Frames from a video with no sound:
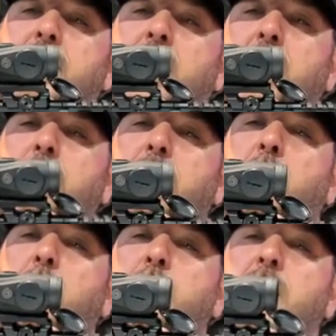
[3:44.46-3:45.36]
can be
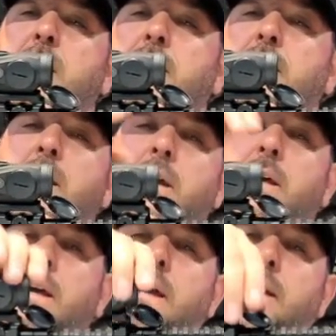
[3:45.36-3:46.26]
rotated
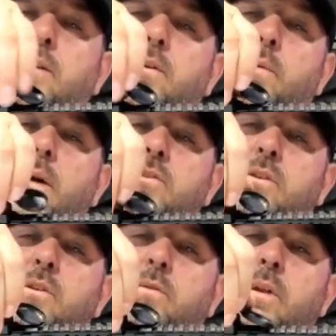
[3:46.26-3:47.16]
any
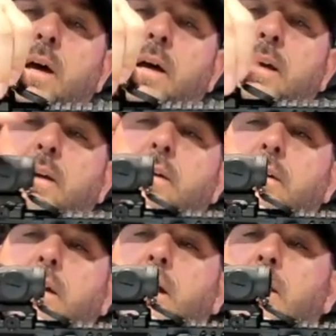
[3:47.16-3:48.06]
direction you'd like,
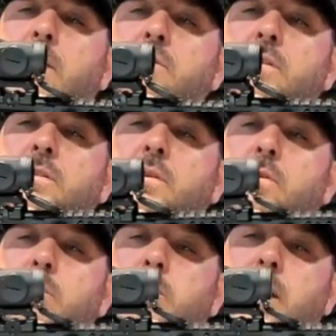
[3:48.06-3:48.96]
just so
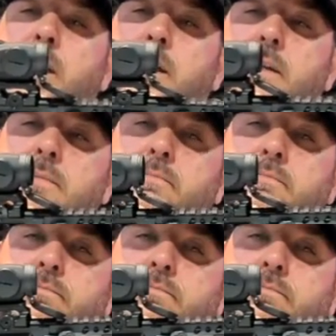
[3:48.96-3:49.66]
you can